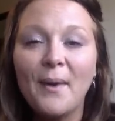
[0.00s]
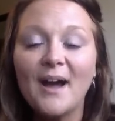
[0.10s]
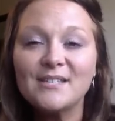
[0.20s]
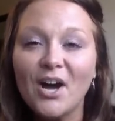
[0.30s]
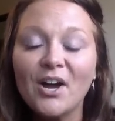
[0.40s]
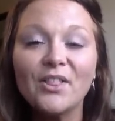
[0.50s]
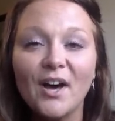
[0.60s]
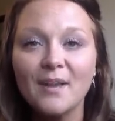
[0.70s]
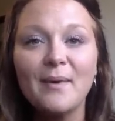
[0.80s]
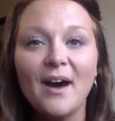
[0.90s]
I talk a
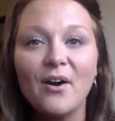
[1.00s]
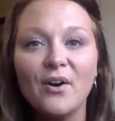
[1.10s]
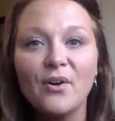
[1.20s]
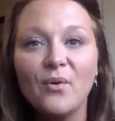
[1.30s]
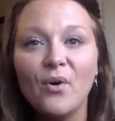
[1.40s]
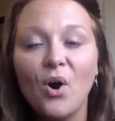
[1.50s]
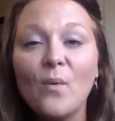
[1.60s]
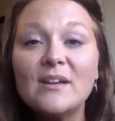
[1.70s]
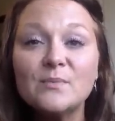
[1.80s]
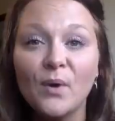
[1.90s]
lot about
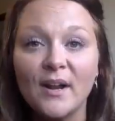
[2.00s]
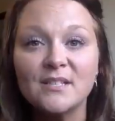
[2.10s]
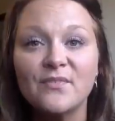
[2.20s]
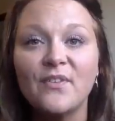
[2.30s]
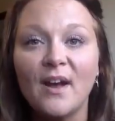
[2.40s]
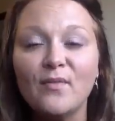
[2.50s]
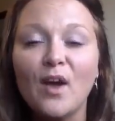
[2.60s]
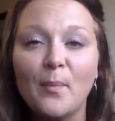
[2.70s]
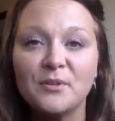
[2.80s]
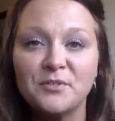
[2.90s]
always wanting to find the
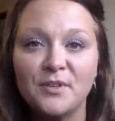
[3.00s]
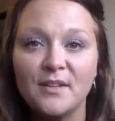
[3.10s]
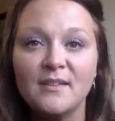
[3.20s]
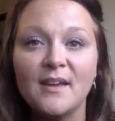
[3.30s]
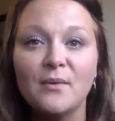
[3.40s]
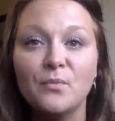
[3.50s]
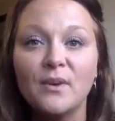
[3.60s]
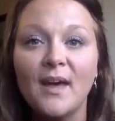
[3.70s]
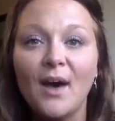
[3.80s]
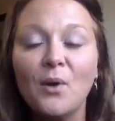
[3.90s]
opportunity that would
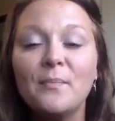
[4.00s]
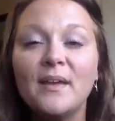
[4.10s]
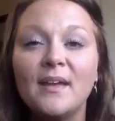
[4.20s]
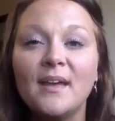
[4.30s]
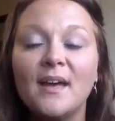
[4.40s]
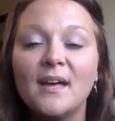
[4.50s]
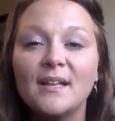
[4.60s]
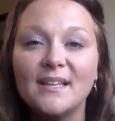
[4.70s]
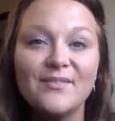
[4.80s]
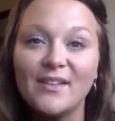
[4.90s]
help me
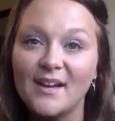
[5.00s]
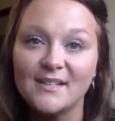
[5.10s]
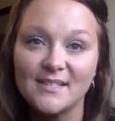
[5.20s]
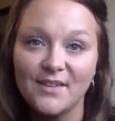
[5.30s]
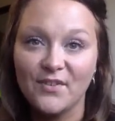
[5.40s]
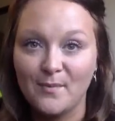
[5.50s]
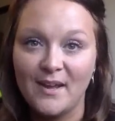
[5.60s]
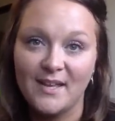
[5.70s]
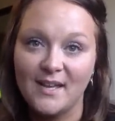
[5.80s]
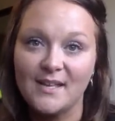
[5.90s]
leave a legacy for my
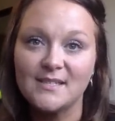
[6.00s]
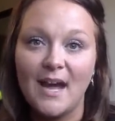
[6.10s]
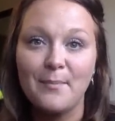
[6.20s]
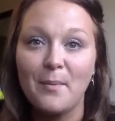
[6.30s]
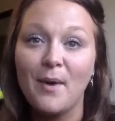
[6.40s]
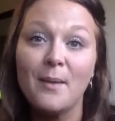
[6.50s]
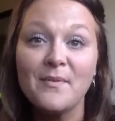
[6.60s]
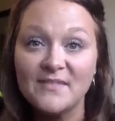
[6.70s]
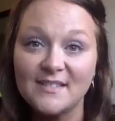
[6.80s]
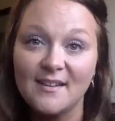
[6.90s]
kids. I'm a mom
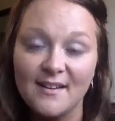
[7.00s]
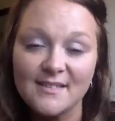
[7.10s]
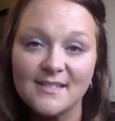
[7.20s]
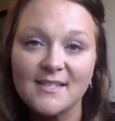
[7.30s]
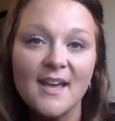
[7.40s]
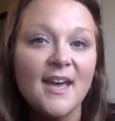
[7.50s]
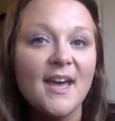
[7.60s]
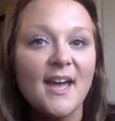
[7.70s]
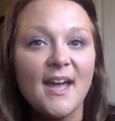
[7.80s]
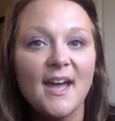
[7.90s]
of six,
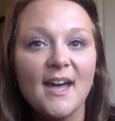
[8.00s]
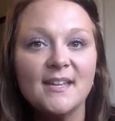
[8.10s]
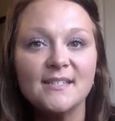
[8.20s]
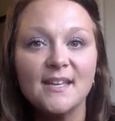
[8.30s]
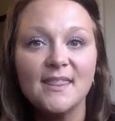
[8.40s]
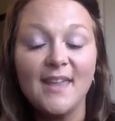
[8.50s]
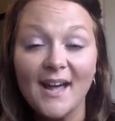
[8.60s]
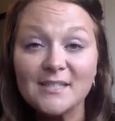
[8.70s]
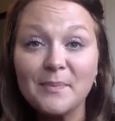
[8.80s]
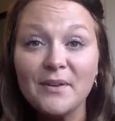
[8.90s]
and
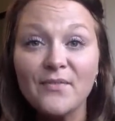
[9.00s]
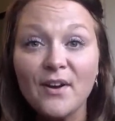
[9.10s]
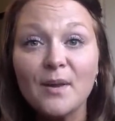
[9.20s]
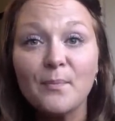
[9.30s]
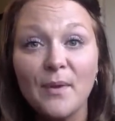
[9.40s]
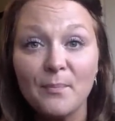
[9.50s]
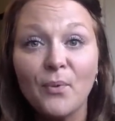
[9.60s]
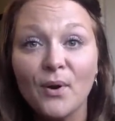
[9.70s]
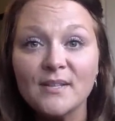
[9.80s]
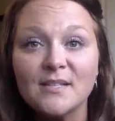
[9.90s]
that's been very
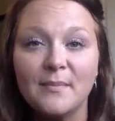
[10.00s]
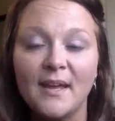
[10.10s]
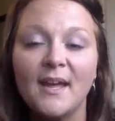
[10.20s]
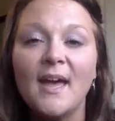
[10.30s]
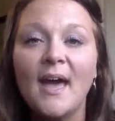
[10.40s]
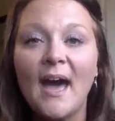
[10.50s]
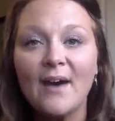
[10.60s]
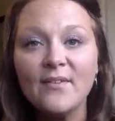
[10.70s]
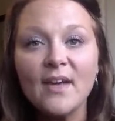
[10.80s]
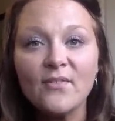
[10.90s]
important to me.
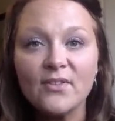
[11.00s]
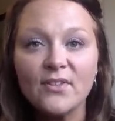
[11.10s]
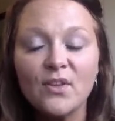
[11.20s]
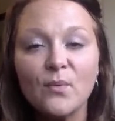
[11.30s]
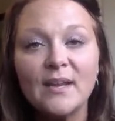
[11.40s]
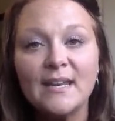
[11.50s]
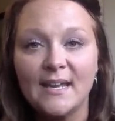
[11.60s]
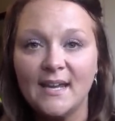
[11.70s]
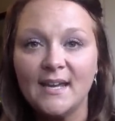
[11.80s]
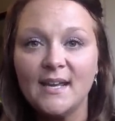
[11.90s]
Having everything that we
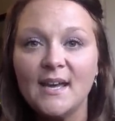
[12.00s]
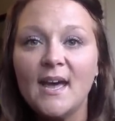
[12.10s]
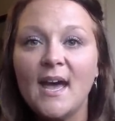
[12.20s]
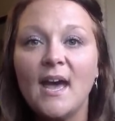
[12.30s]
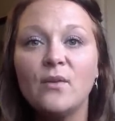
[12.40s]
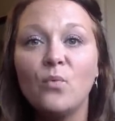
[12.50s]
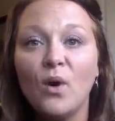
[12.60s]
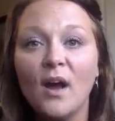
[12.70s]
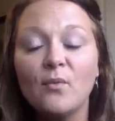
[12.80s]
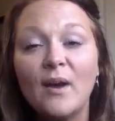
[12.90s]
need and
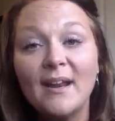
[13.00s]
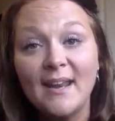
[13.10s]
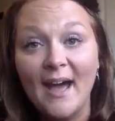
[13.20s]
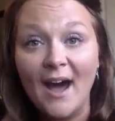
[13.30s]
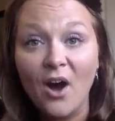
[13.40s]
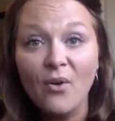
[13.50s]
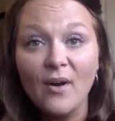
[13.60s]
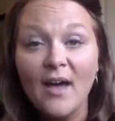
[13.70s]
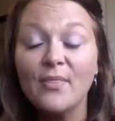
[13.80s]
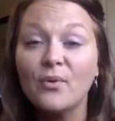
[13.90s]
want right now,
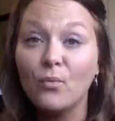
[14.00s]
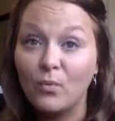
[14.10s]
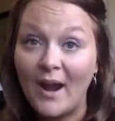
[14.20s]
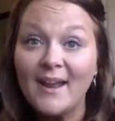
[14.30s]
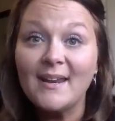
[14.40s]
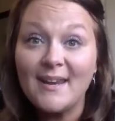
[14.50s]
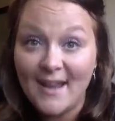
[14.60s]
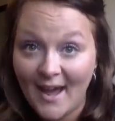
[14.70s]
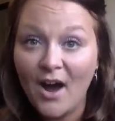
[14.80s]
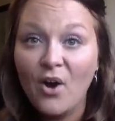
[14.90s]
and the right
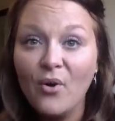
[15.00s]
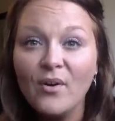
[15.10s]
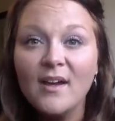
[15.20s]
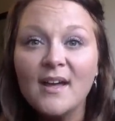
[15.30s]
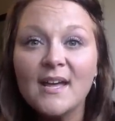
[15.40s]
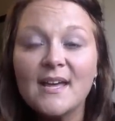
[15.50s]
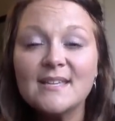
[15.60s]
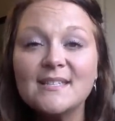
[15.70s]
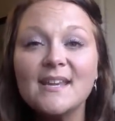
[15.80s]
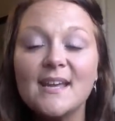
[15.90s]
now,
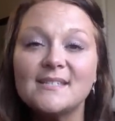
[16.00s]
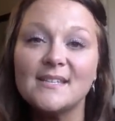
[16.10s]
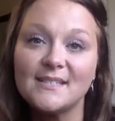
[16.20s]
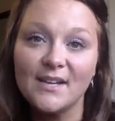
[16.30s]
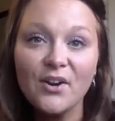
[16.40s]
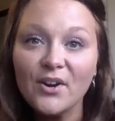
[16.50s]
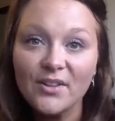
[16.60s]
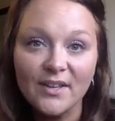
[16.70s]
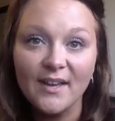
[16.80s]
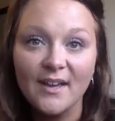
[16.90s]
isn't
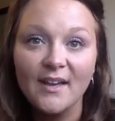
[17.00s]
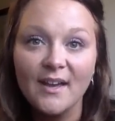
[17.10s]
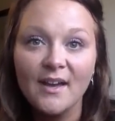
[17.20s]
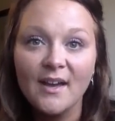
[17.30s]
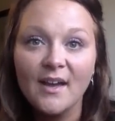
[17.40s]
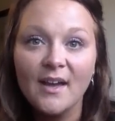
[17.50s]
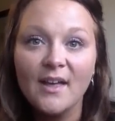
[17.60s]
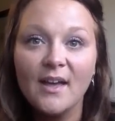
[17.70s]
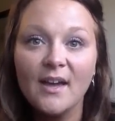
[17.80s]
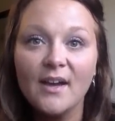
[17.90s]
necessarily
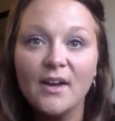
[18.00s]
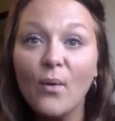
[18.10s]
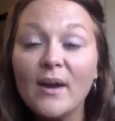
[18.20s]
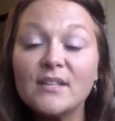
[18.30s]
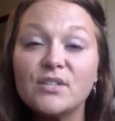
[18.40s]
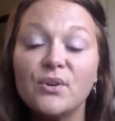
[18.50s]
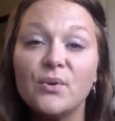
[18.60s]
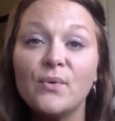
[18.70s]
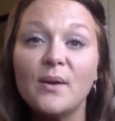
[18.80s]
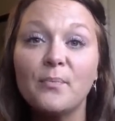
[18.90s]
going
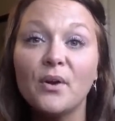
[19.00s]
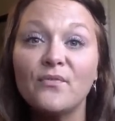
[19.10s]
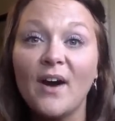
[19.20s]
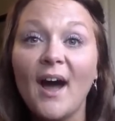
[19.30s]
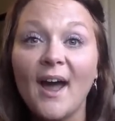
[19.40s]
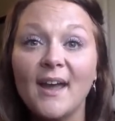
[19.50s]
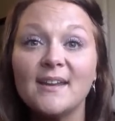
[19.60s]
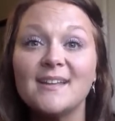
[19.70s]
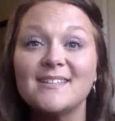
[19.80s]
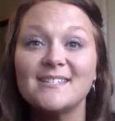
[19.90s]
to
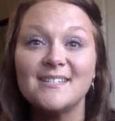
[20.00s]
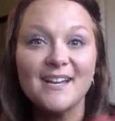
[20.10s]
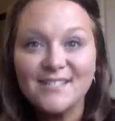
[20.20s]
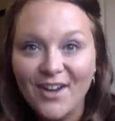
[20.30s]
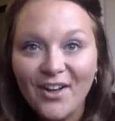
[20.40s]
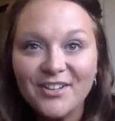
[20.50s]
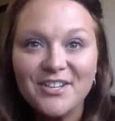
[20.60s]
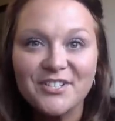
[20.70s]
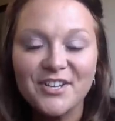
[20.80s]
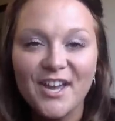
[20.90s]
provide six college
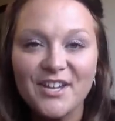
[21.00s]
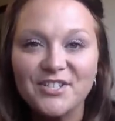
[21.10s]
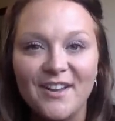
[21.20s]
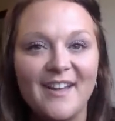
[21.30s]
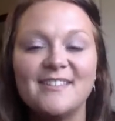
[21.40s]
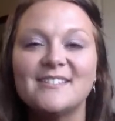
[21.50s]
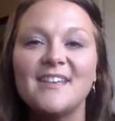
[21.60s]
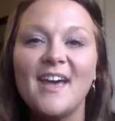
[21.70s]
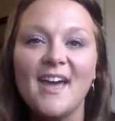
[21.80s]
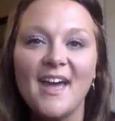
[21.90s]
educations
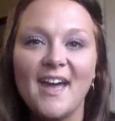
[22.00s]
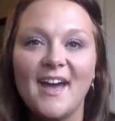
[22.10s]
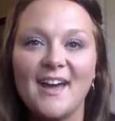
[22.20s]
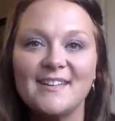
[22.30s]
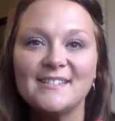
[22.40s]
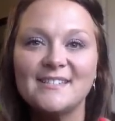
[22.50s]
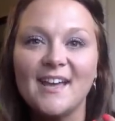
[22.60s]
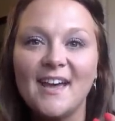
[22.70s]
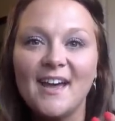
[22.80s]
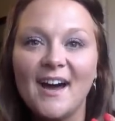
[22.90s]
and,
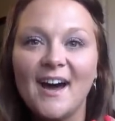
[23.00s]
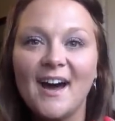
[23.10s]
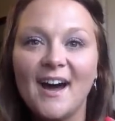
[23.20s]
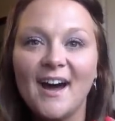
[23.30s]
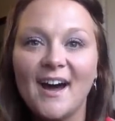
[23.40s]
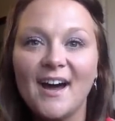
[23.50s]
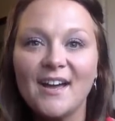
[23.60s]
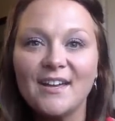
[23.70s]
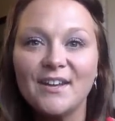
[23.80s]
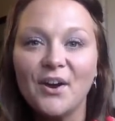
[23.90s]

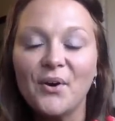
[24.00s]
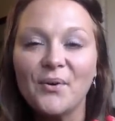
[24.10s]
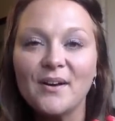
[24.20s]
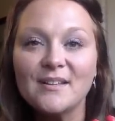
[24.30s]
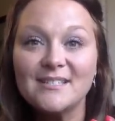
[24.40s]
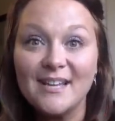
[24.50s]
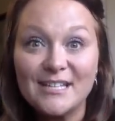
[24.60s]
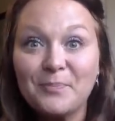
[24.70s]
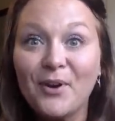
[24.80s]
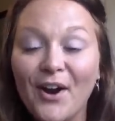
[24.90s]
you know, six
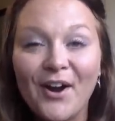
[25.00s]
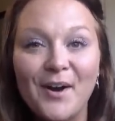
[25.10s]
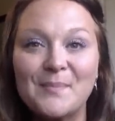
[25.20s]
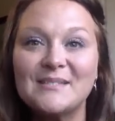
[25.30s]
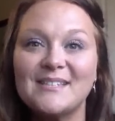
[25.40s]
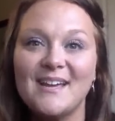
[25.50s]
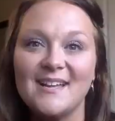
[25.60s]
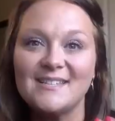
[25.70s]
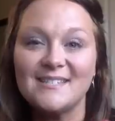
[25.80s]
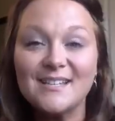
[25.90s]
proms
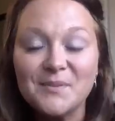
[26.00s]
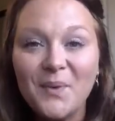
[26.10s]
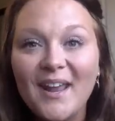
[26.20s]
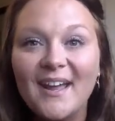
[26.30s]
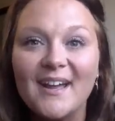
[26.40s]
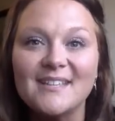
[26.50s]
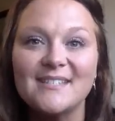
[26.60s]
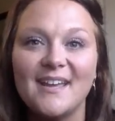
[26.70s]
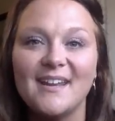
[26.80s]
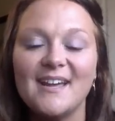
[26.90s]
and six weddings,
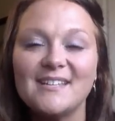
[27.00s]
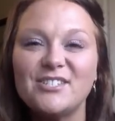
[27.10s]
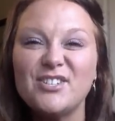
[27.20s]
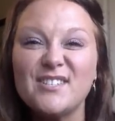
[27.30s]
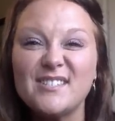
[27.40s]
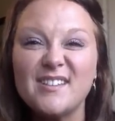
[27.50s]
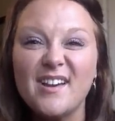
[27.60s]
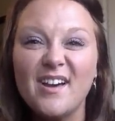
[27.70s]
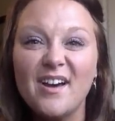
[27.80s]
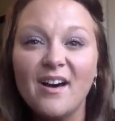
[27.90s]
and it's just
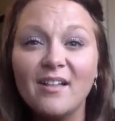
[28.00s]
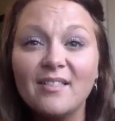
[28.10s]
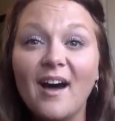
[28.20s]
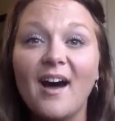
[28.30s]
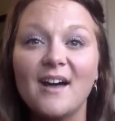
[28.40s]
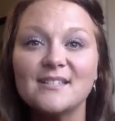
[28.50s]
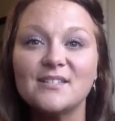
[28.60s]
a lot.